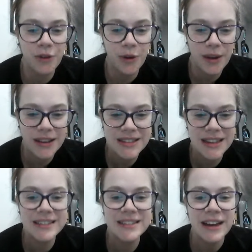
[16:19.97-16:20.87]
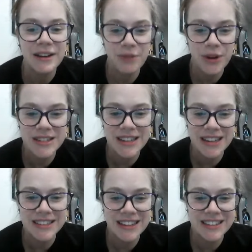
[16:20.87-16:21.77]

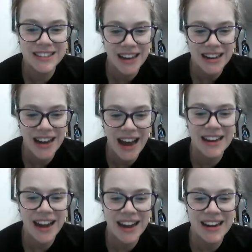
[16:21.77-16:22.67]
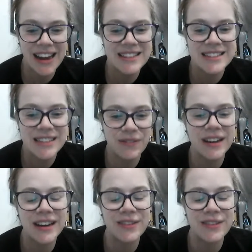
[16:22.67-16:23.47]
416-466-9987